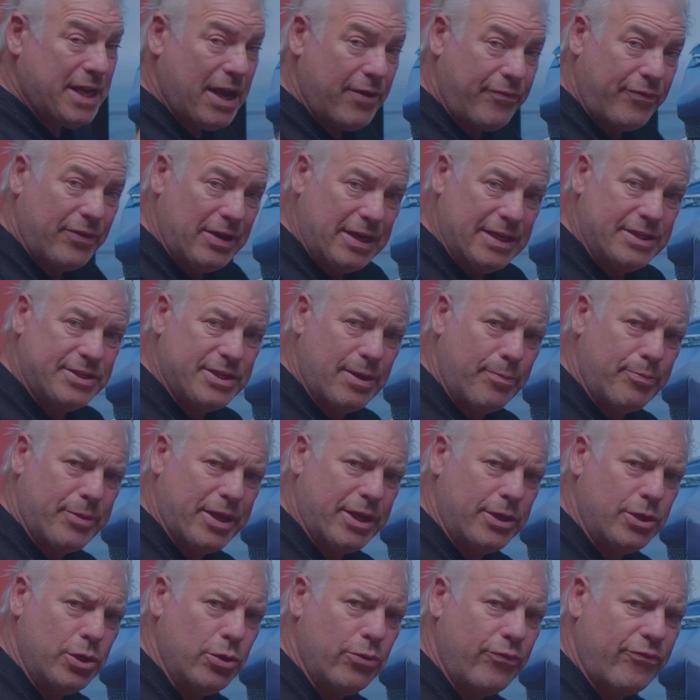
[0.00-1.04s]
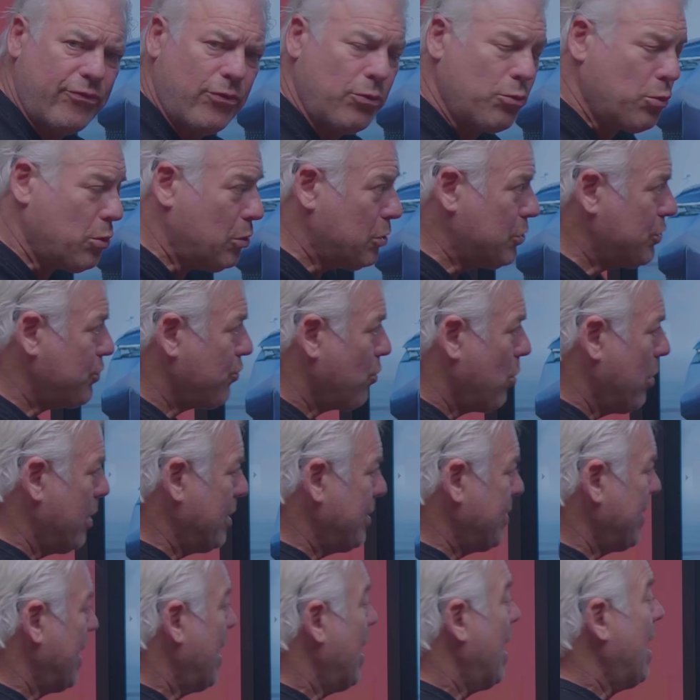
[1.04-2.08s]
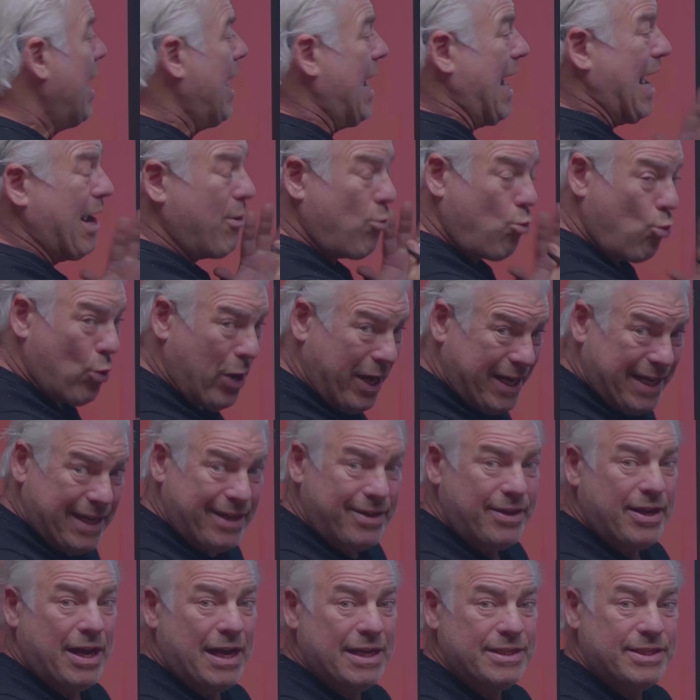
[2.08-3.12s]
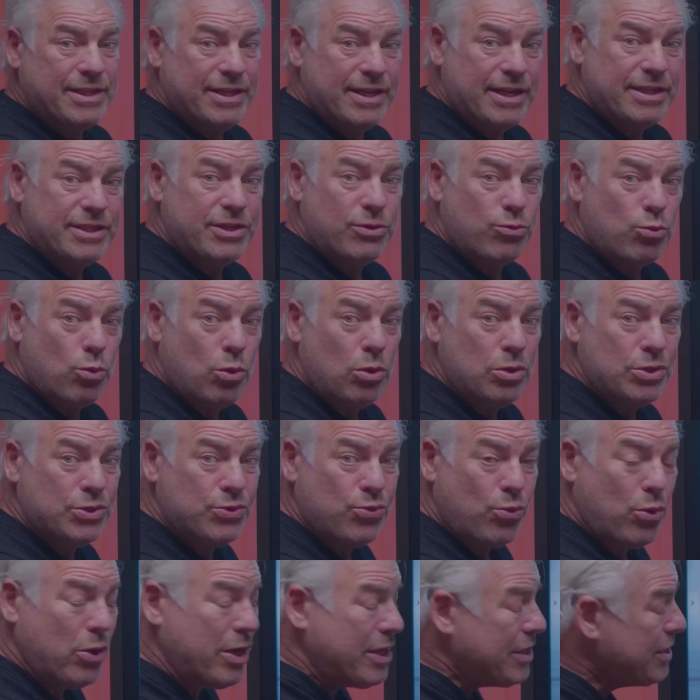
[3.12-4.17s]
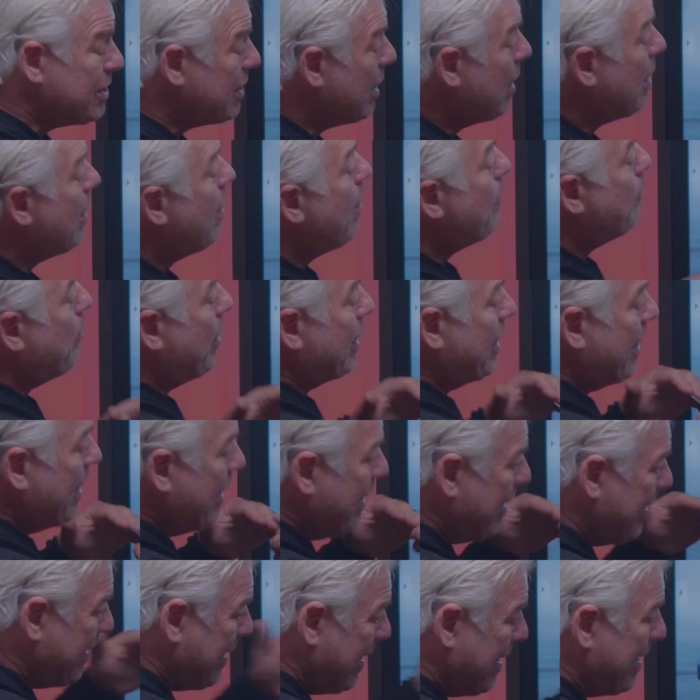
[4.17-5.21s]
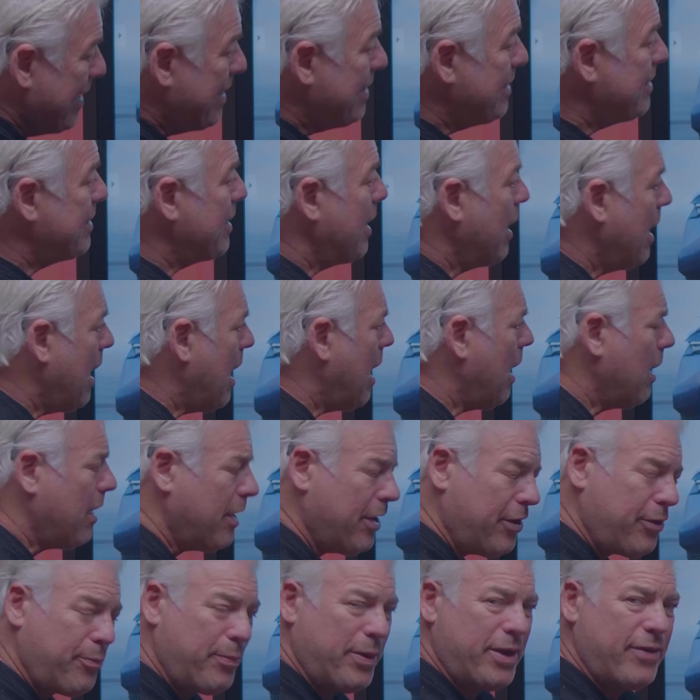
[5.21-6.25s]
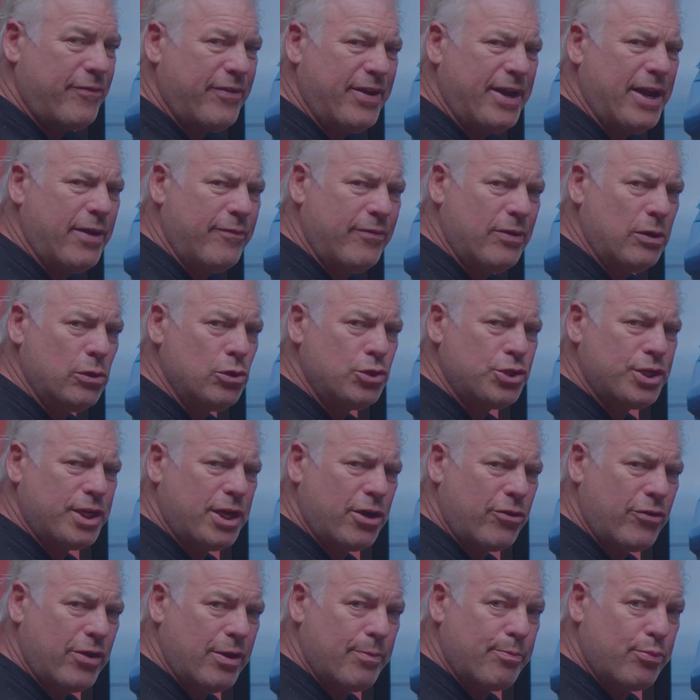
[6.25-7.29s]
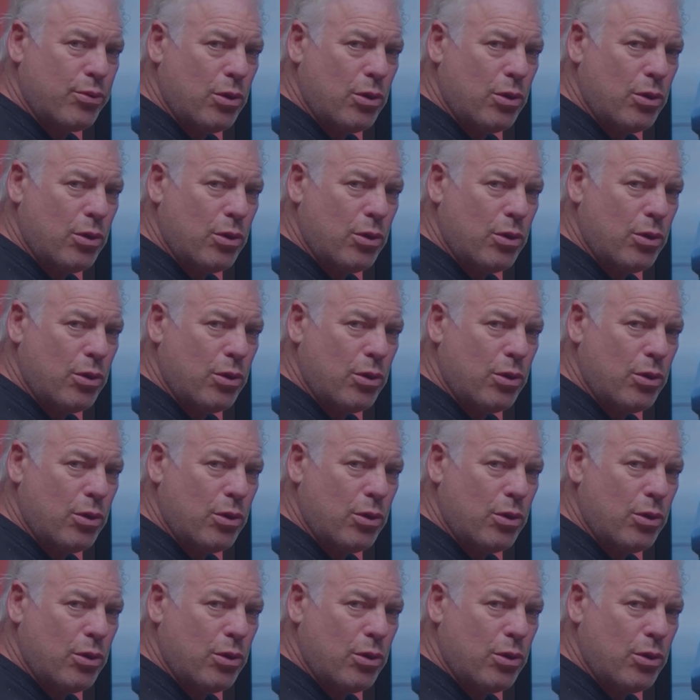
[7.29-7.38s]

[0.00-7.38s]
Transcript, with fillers: definitely something new for Rolls Royce. I recognize it as a Rolls Royce, but it is a little bit of an evolutionary